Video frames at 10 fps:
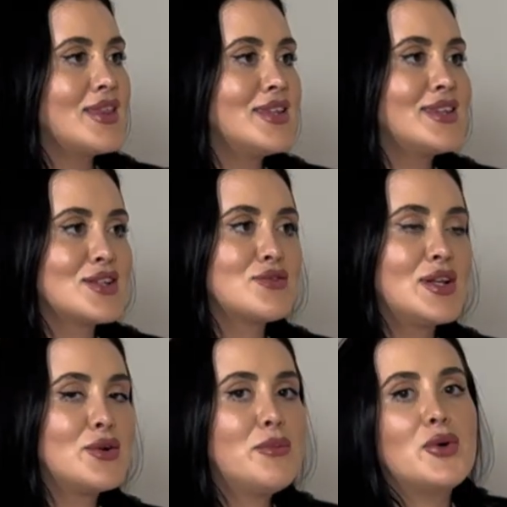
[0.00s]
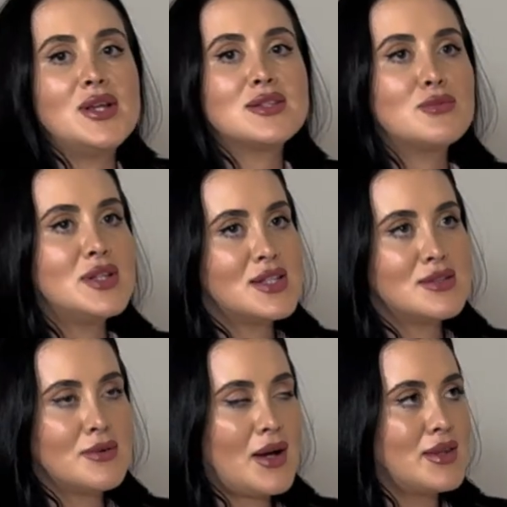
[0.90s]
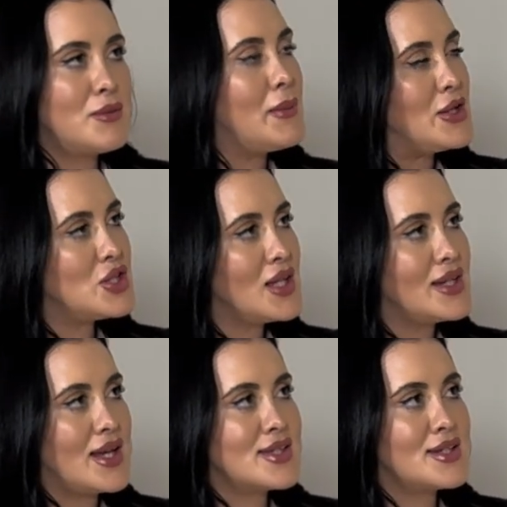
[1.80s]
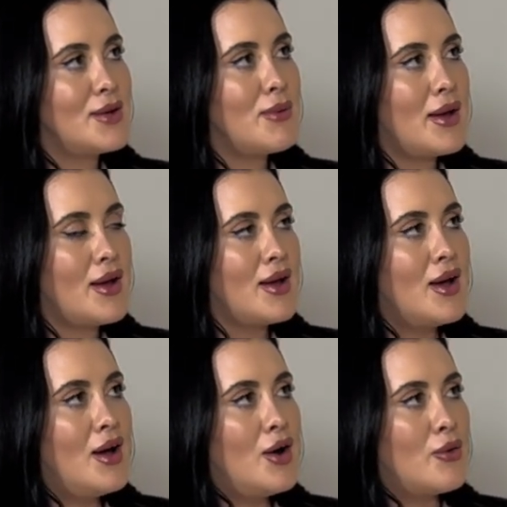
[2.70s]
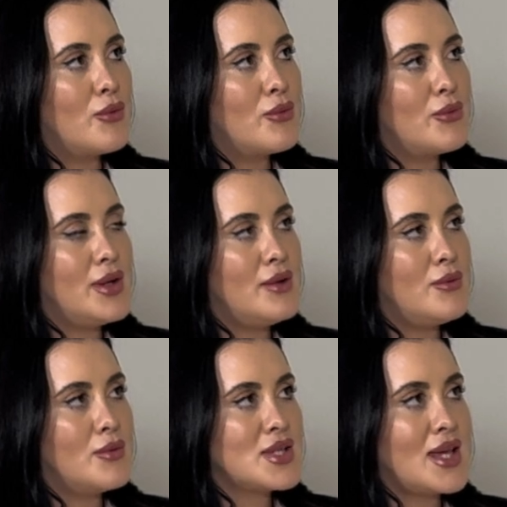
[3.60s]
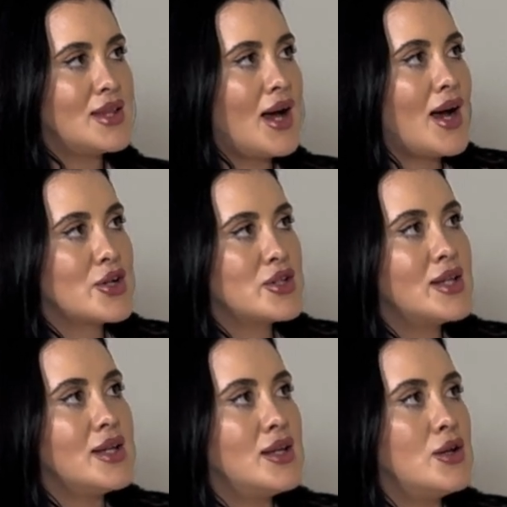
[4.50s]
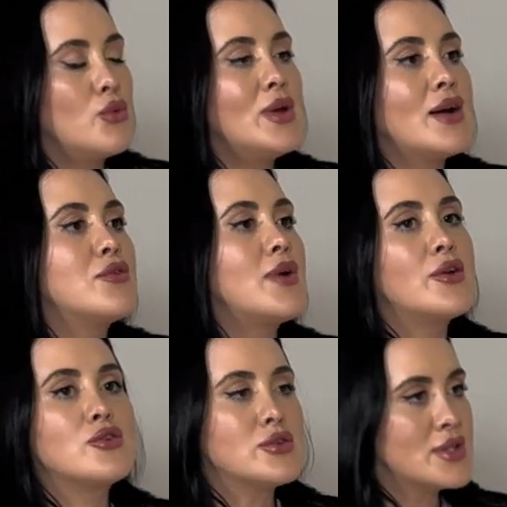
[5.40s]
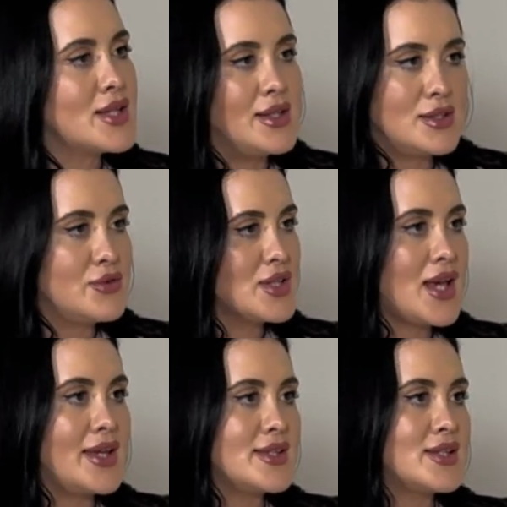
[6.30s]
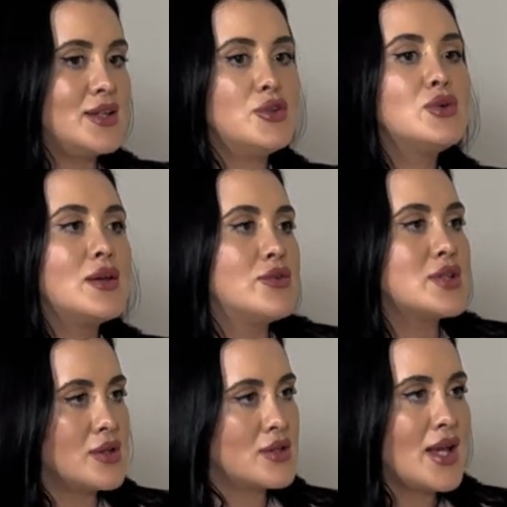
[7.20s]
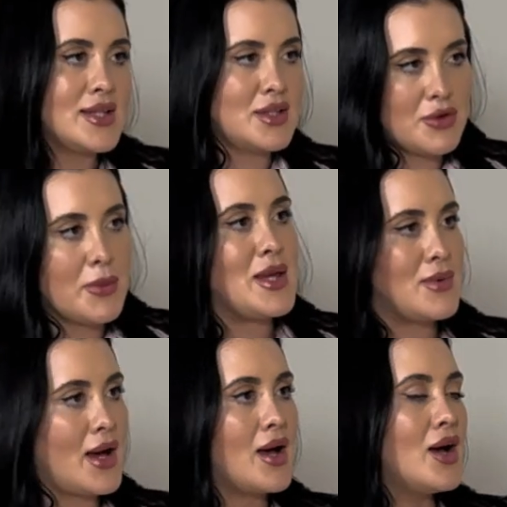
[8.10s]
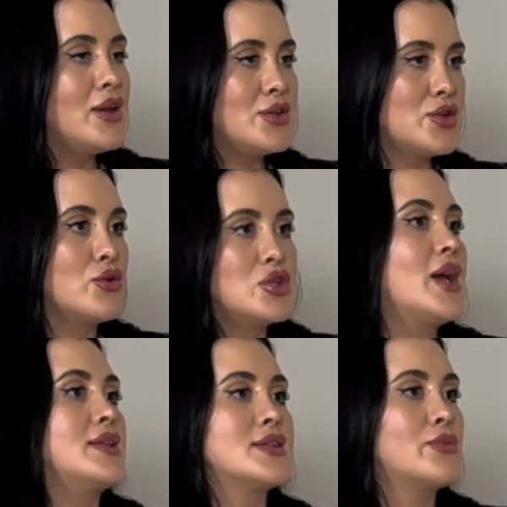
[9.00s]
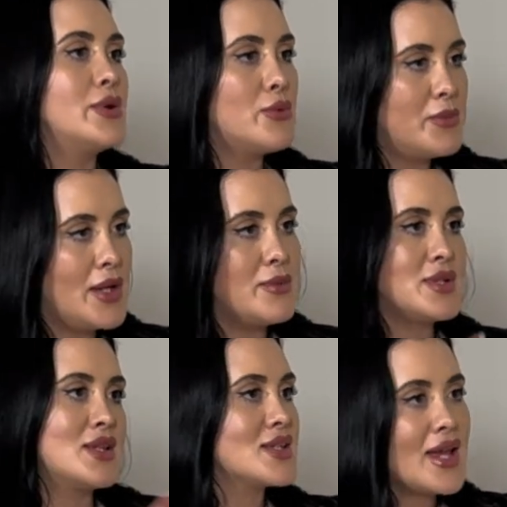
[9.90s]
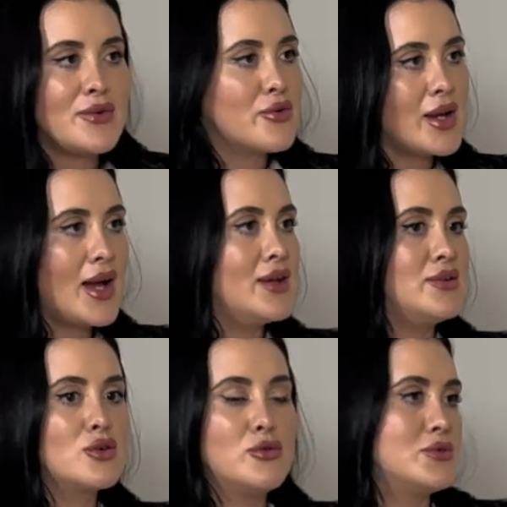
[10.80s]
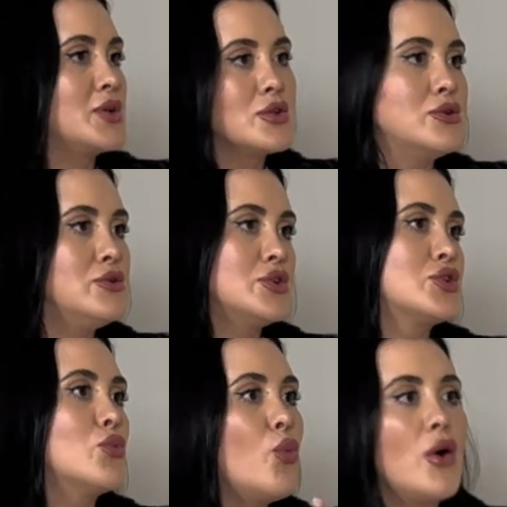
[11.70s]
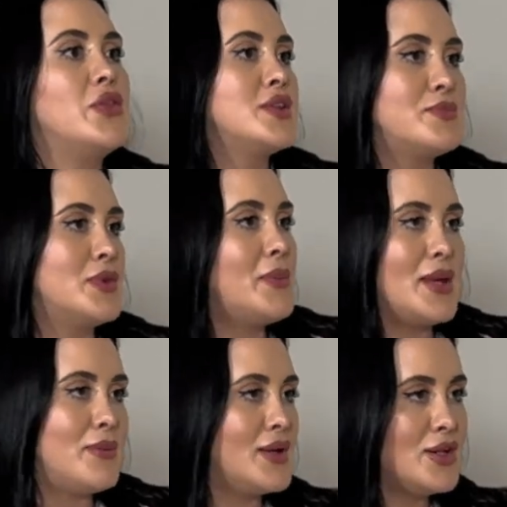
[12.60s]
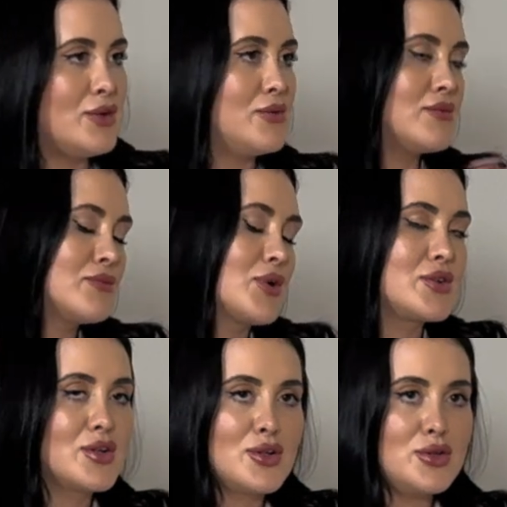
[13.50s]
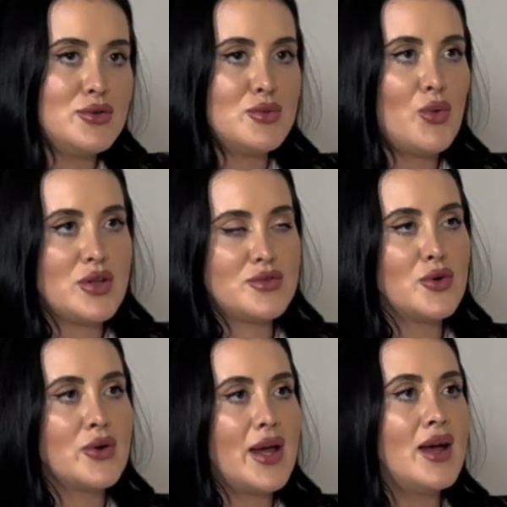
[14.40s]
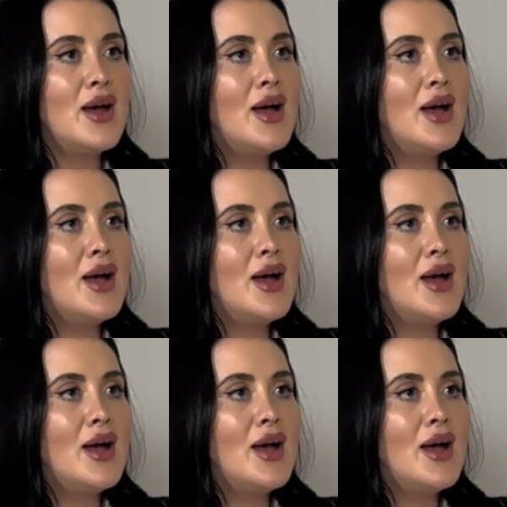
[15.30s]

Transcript: I think that's a really good point. And I think we mentioned that yesterday, where we were saying that actually, you know, we have a very good understanding of the science, and if you give us a scientific paper, there's a good chance that we will be able to decipher it and come to a conclusion as to what the paper, you know, what the conclusion was for it.